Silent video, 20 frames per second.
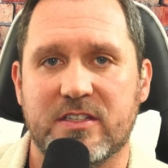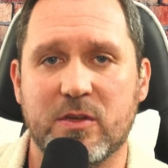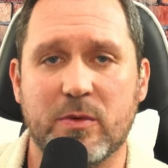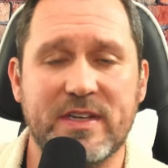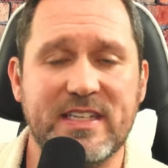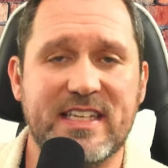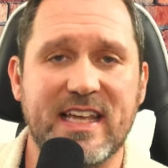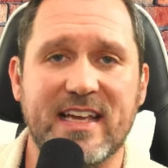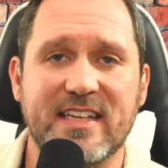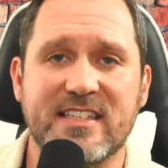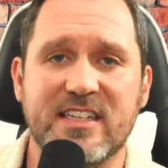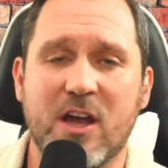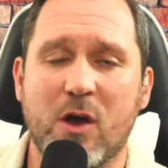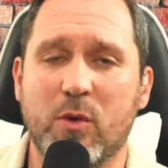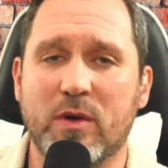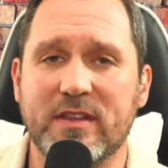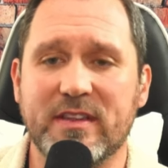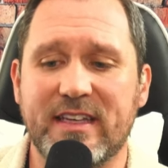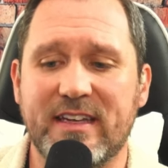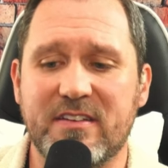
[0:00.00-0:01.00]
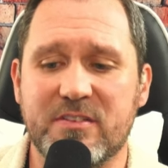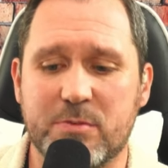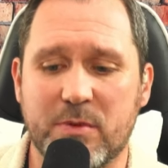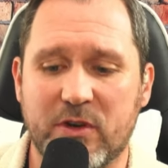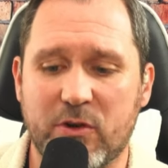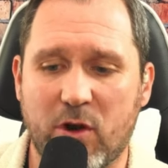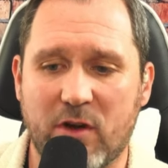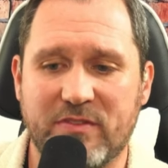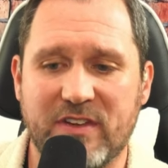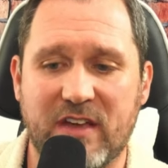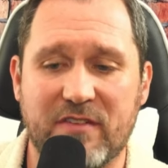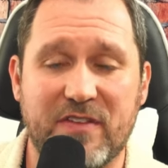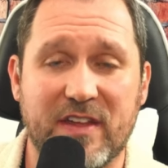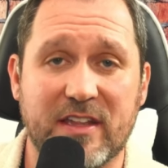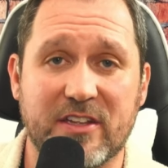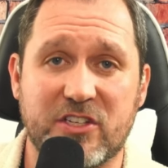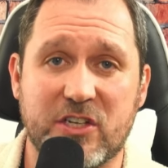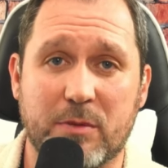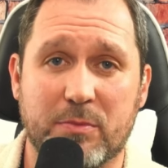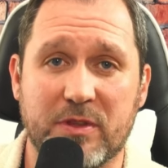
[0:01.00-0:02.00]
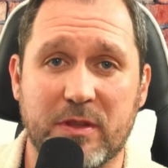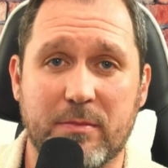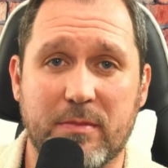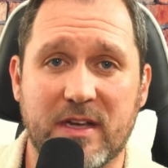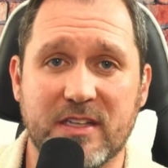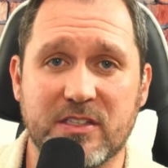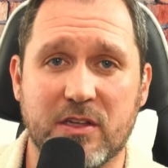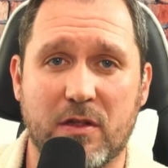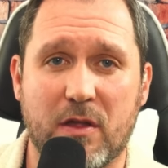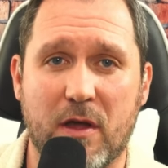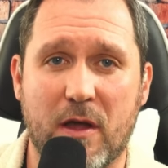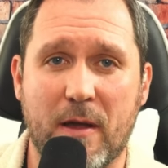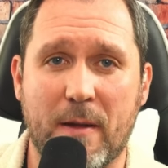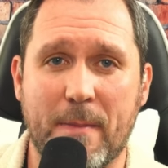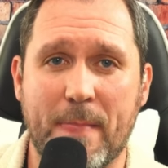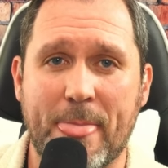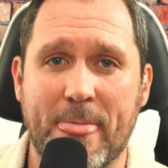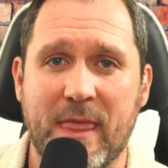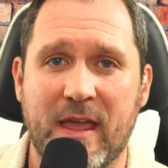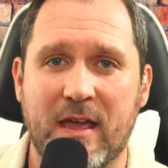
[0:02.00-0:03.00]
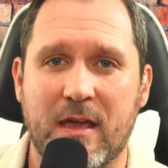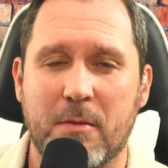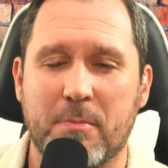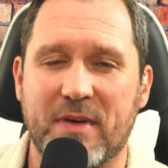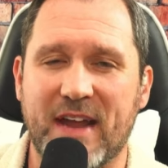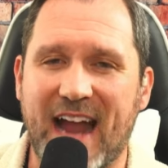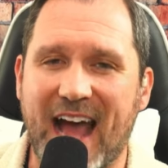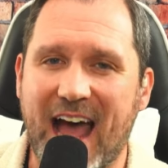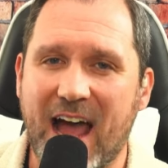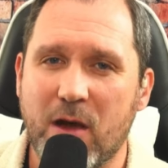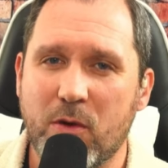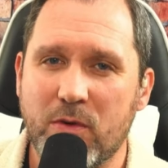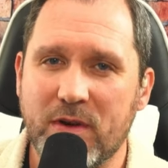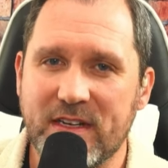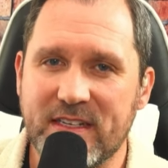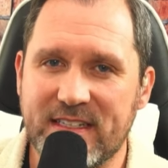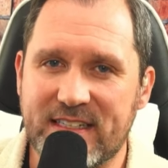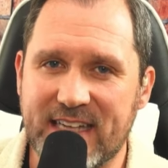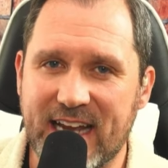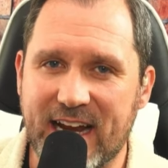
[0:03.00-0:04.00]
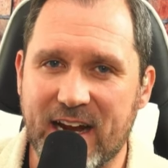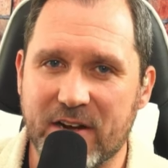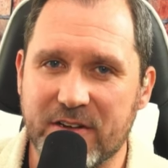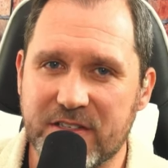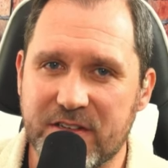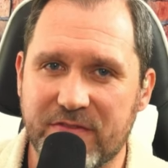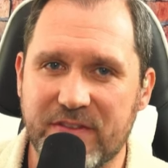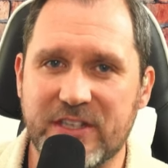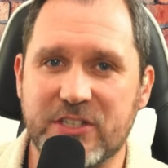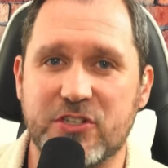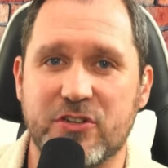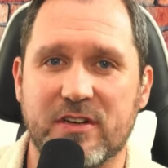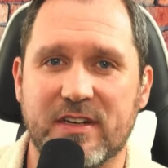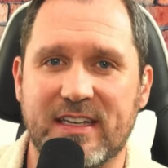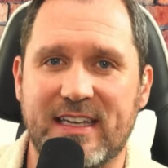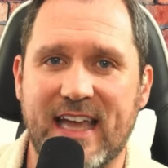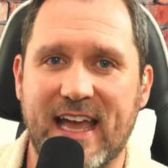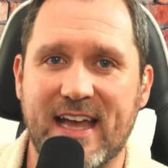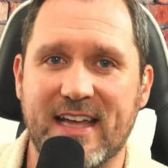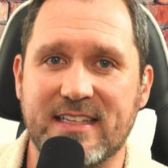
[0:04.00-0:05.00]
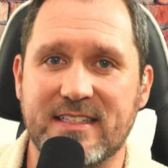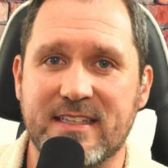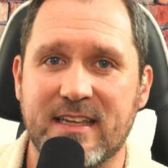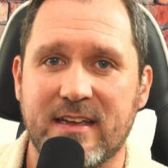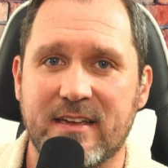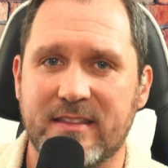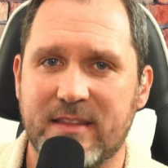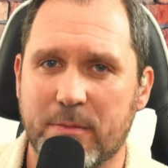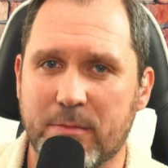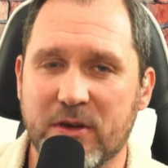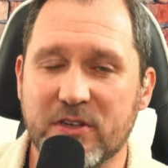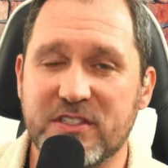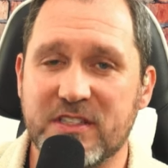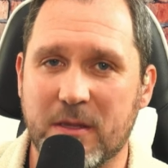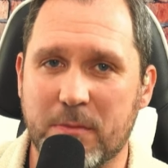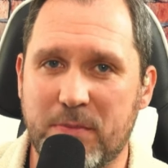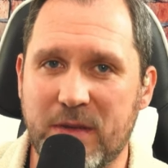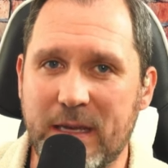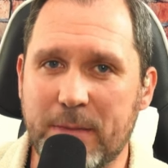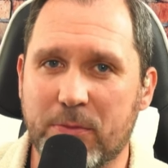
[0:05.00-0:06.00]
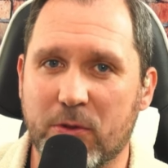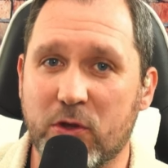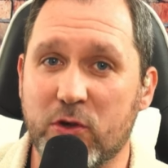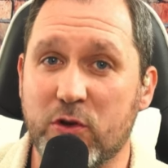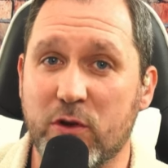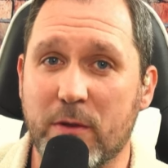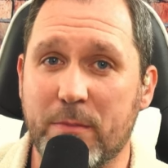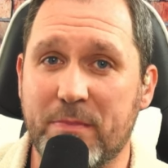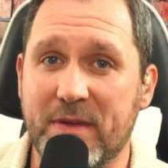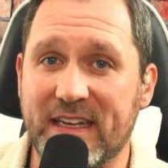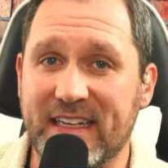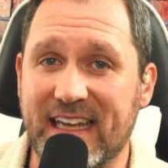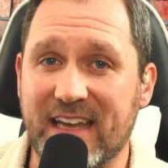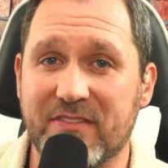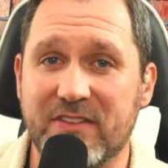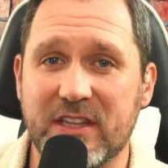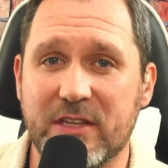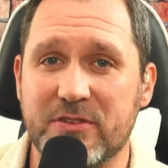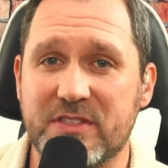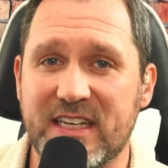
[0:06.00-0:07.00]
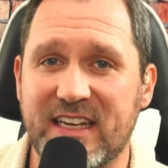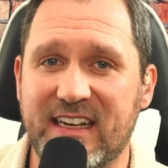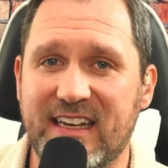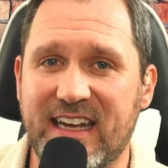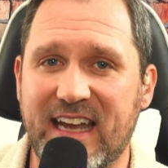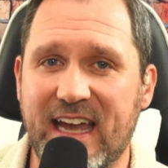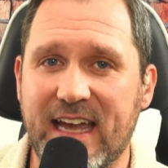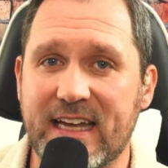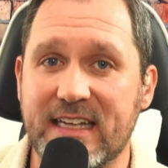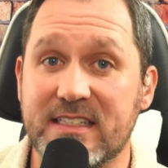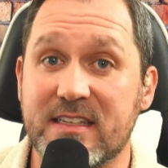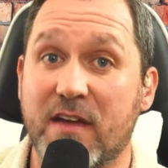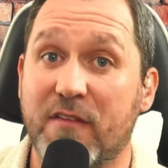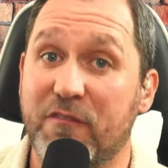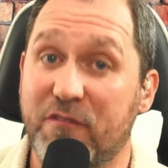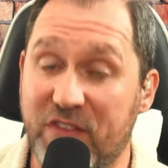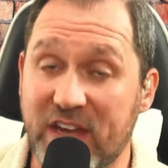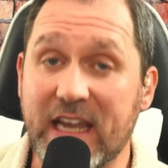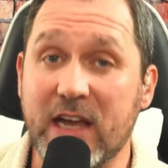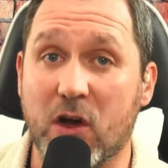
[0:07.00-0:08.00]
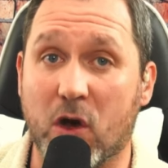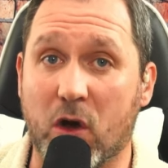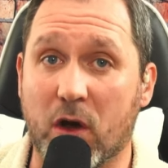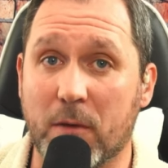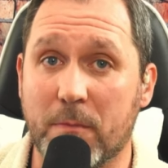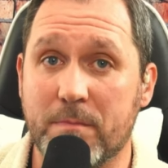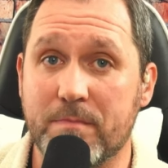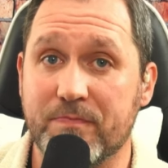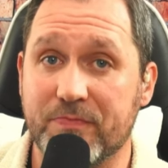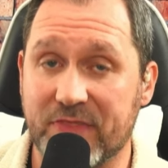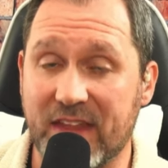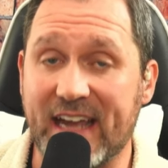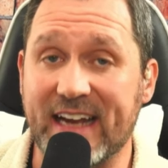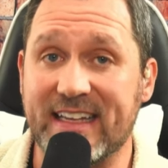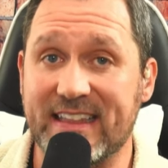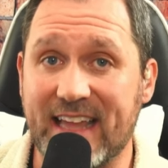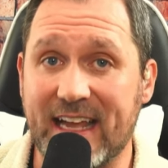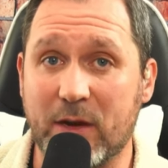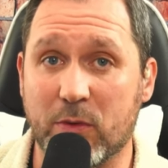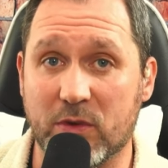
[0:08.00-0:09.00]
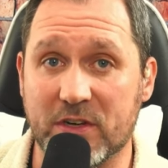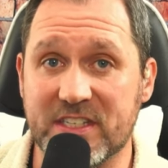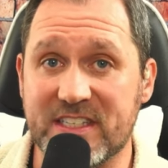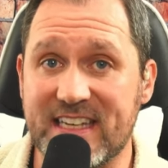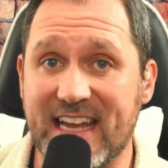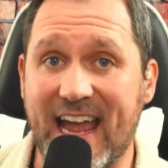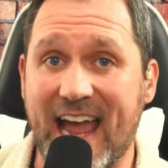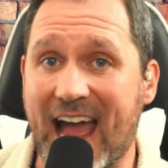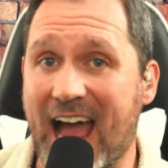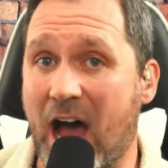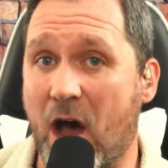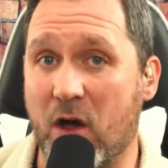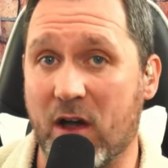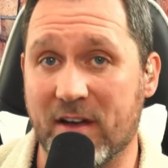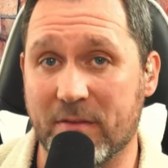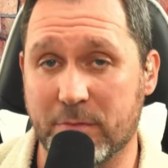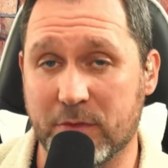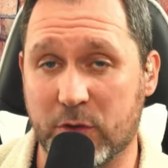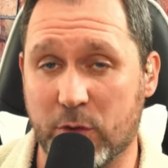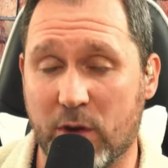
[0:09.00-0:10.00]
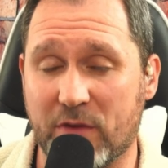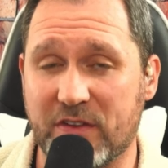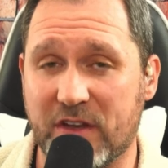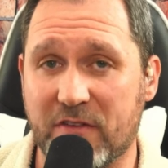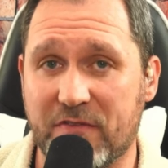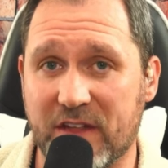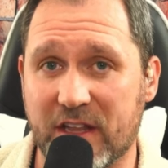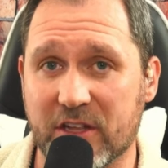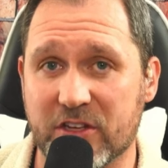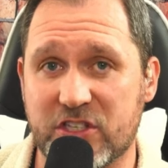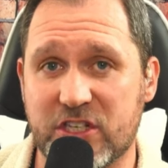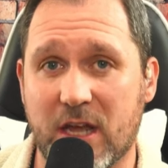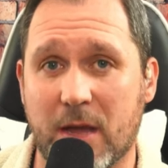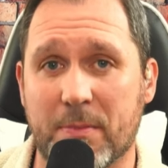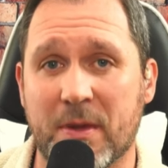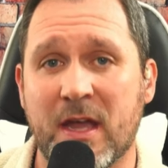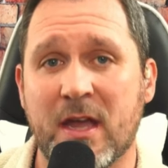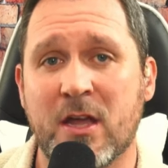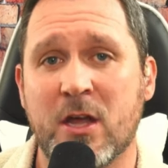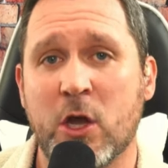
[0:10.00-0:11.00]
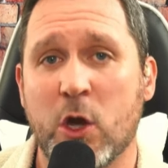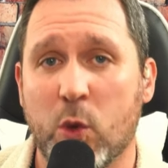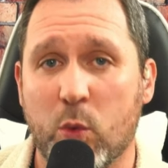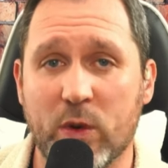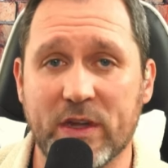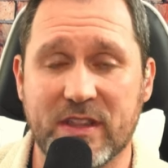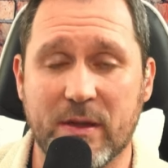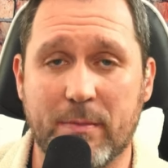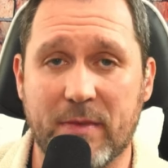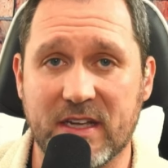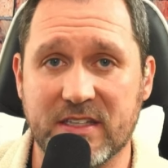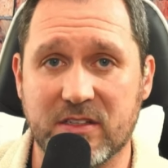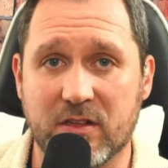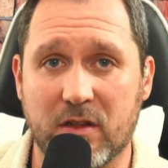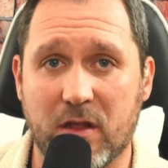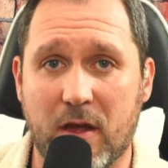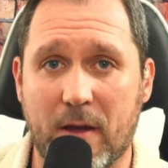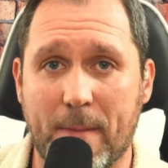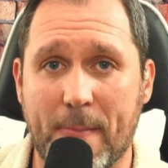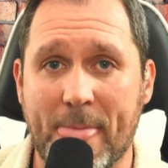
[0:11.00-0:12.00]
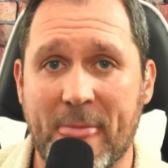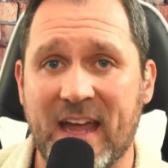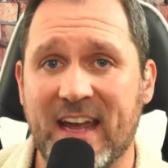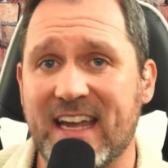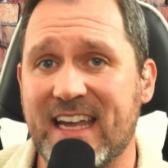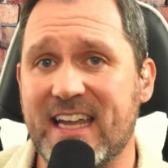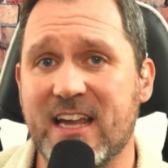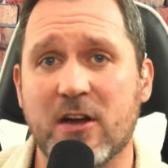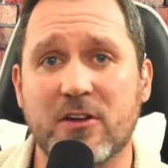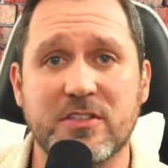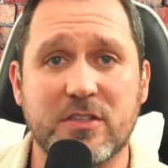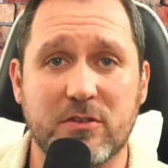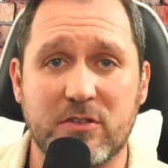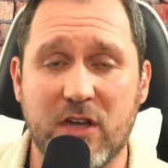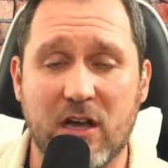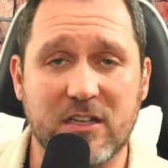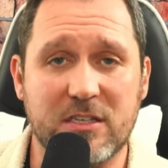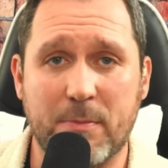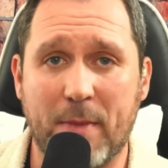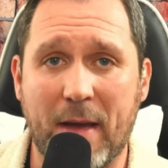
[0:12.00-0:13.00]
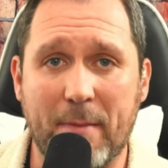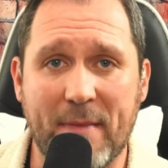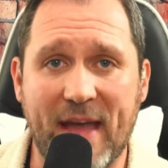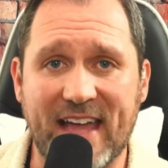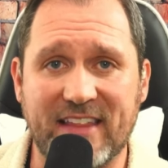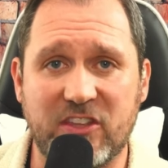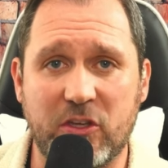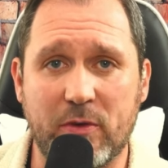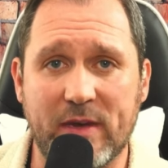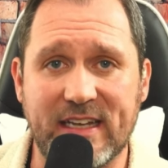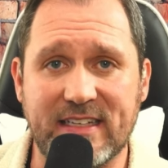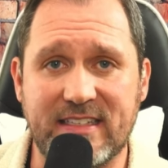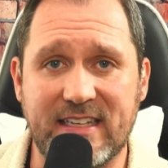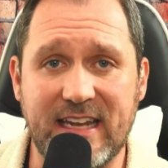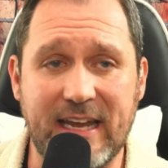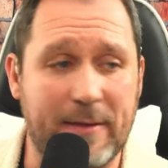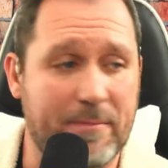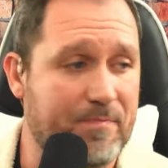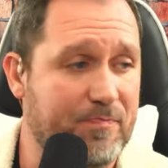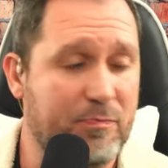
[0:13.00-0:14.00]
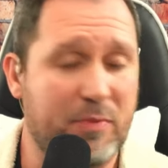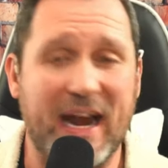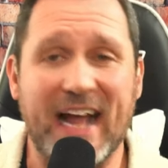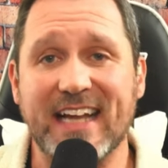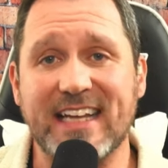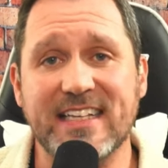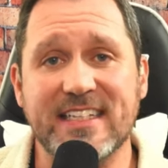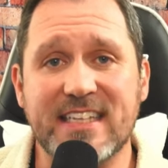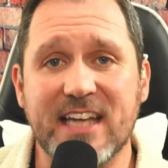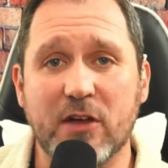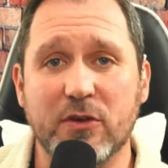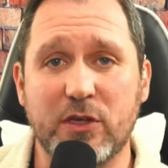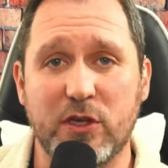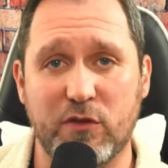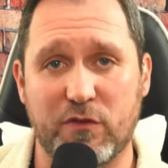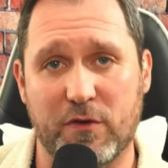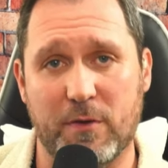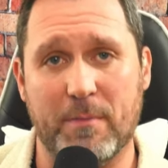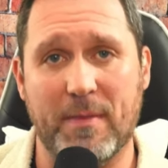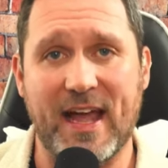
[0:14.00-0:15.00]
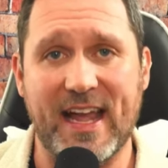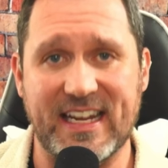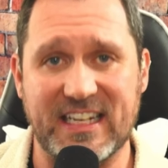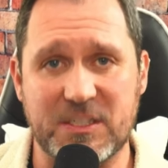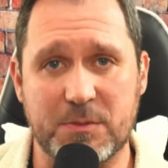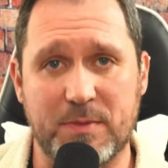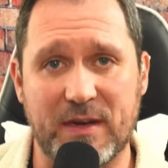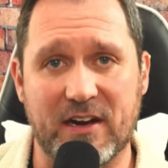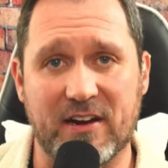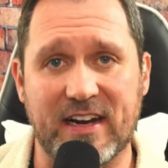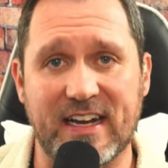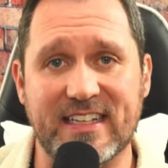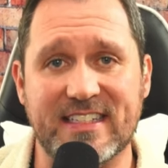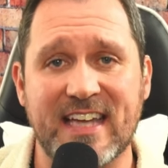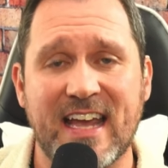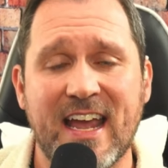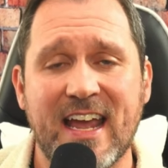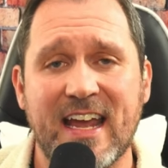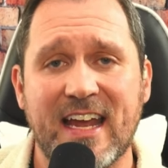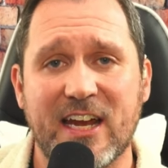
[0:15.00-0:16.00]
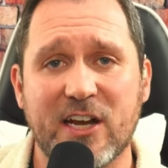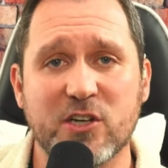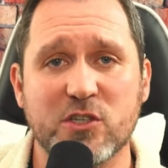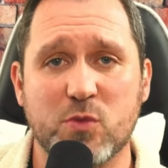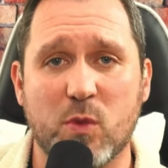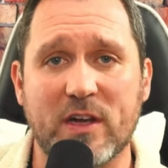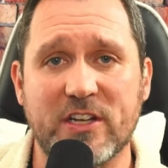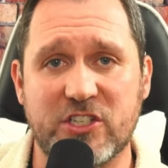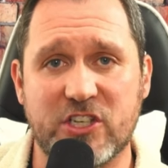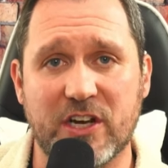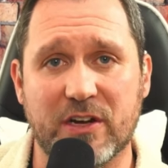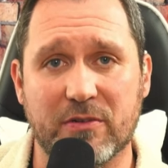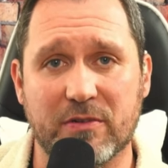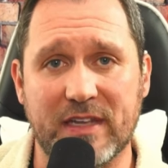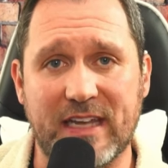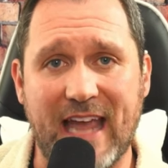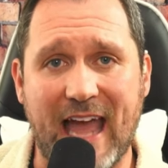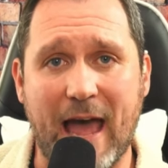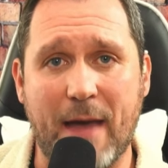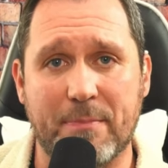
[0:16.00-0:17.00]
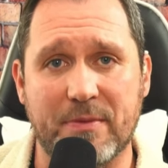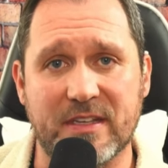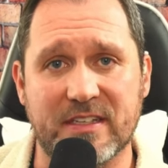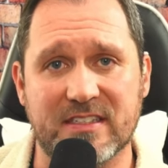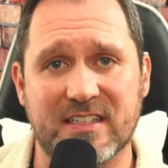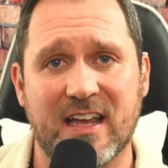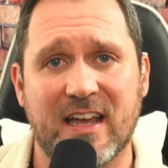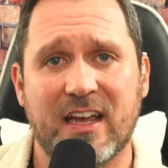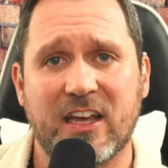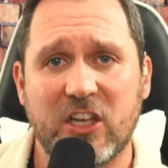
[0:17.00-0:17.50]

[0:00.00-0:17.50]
he says no one leaves Monrovia Fellowship with a muzzle on, but I would dare to venture a guess that most of the people who have been given those NDAs feel like they were sent out of Monrovia Fellowship with a muzzle on. He also talks about Matthew 18, but I can tell you from my experience, here's what generally happens.